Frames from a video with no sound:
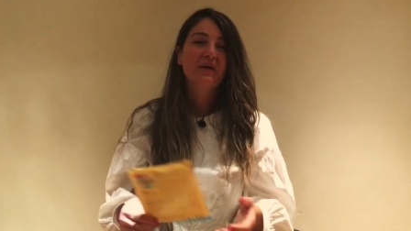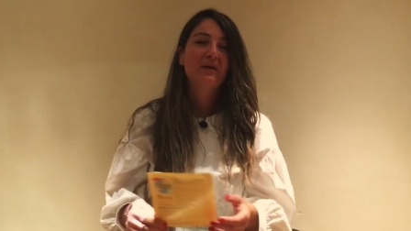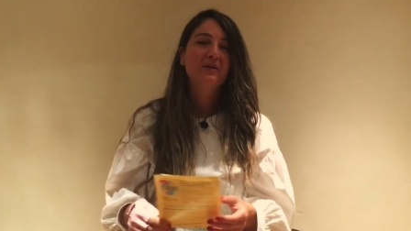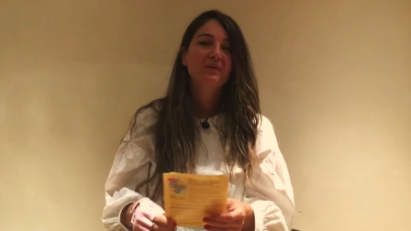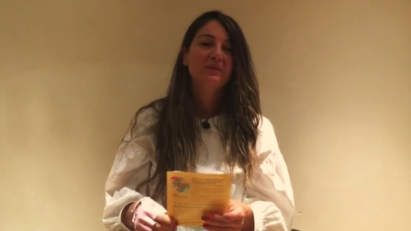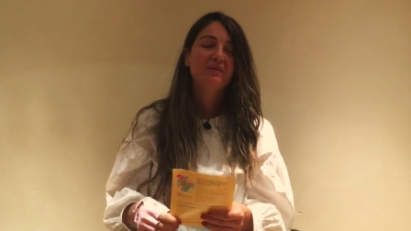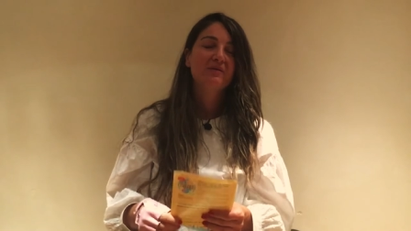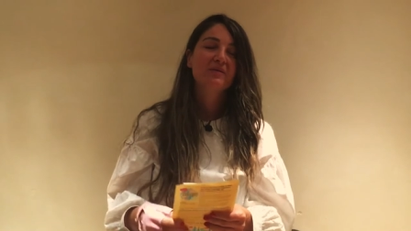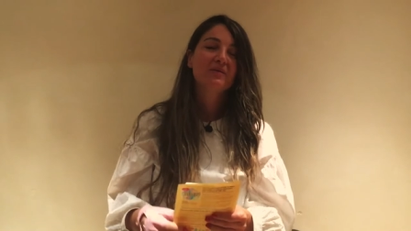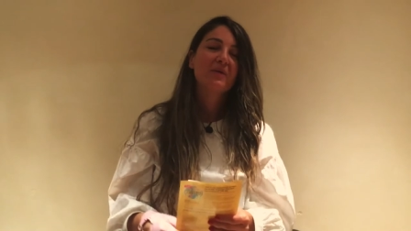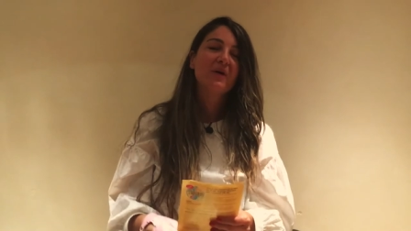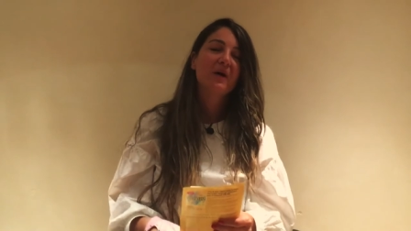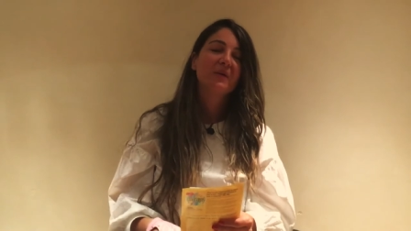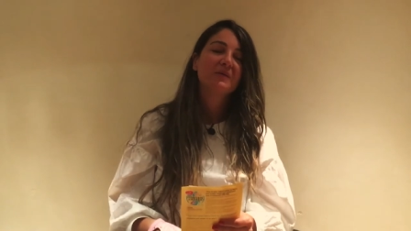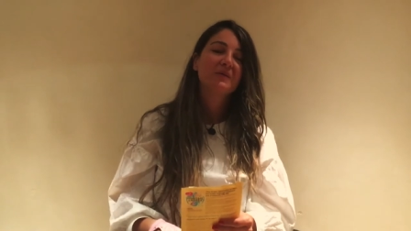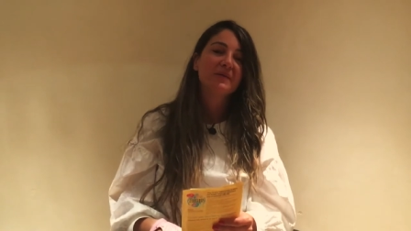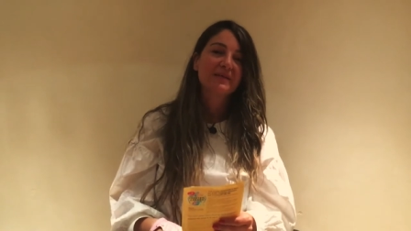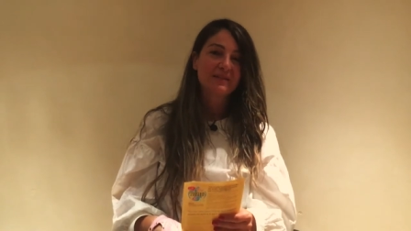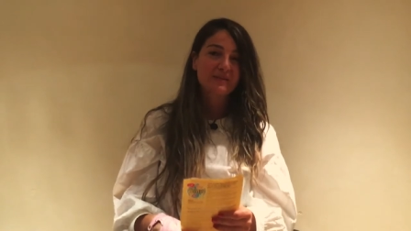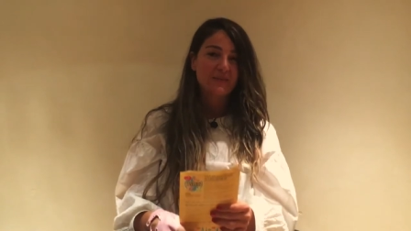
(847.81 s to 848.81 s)
I don't even know how
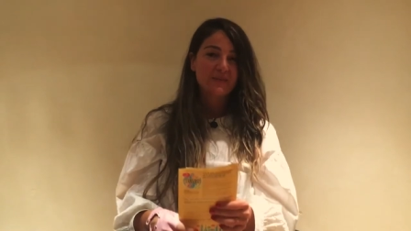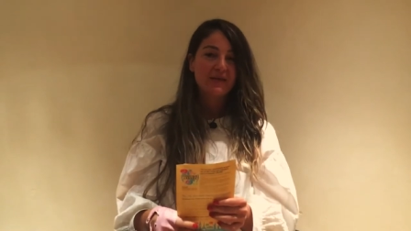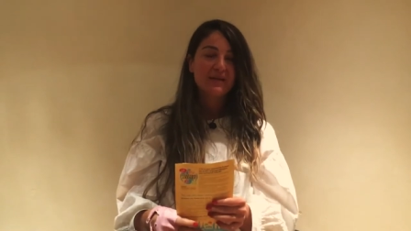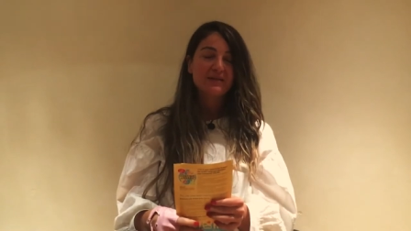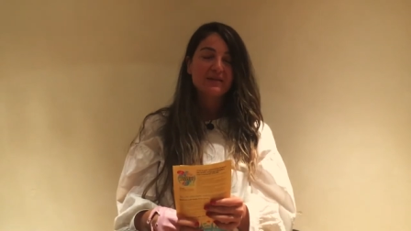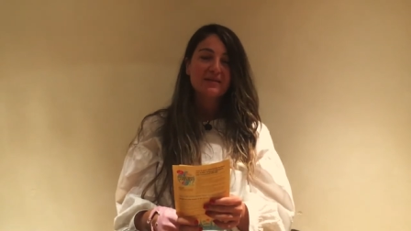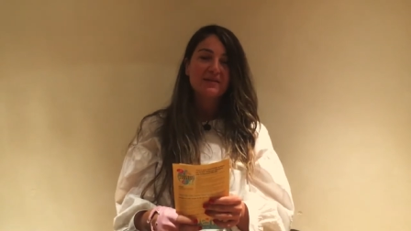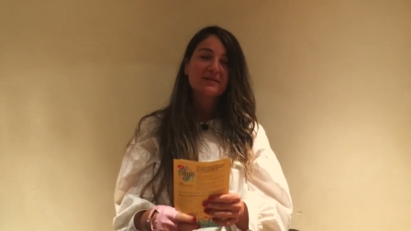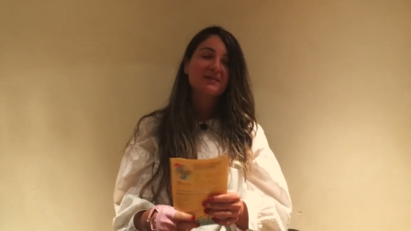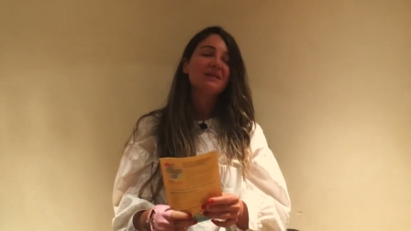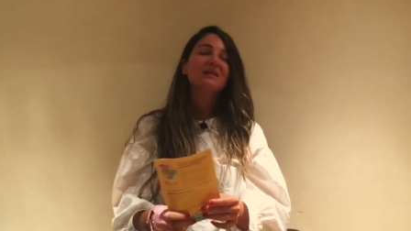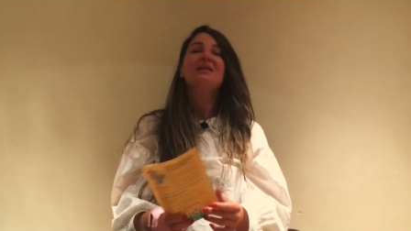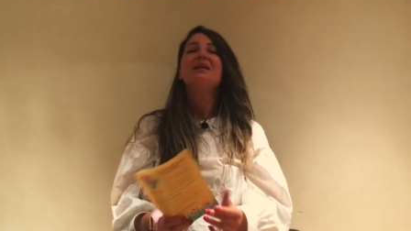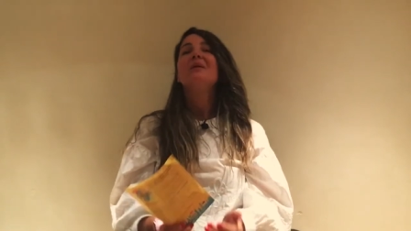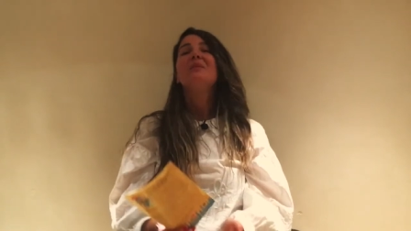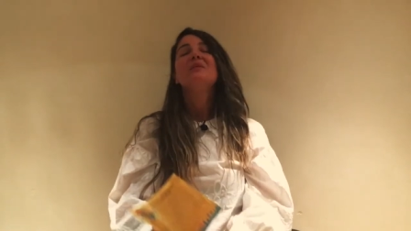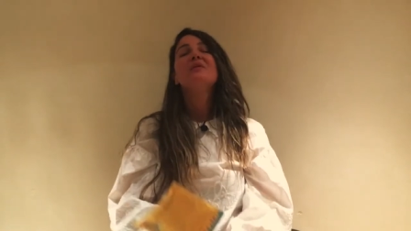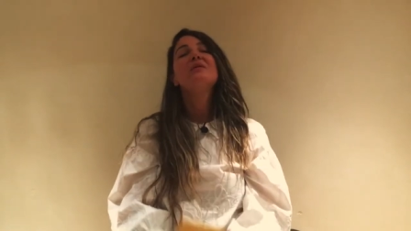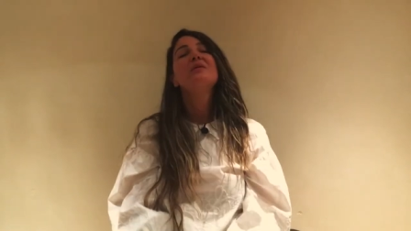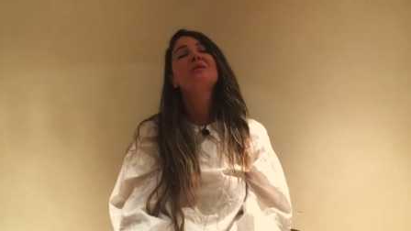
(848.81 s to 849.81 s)
to explain this in
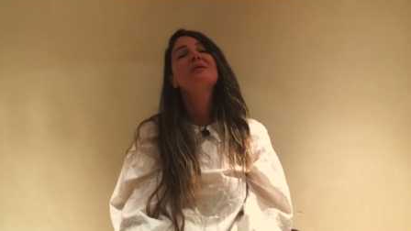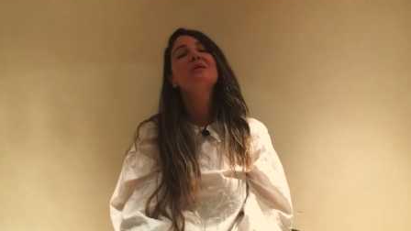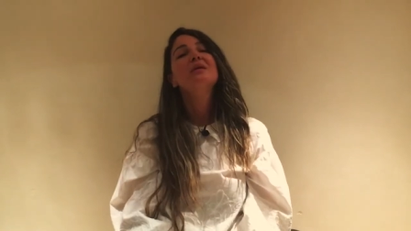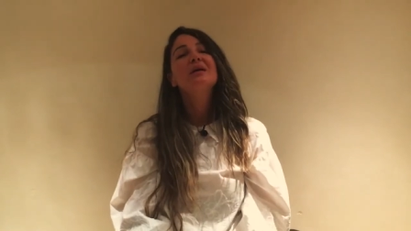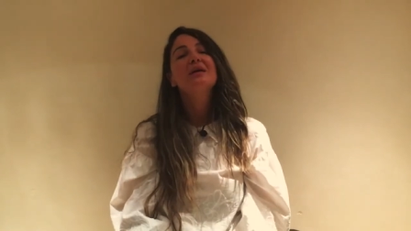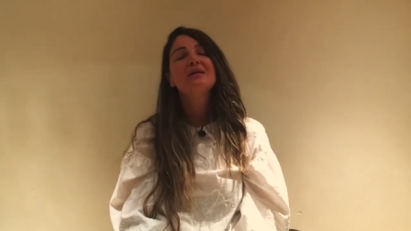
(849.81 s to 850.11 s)
Lebanon.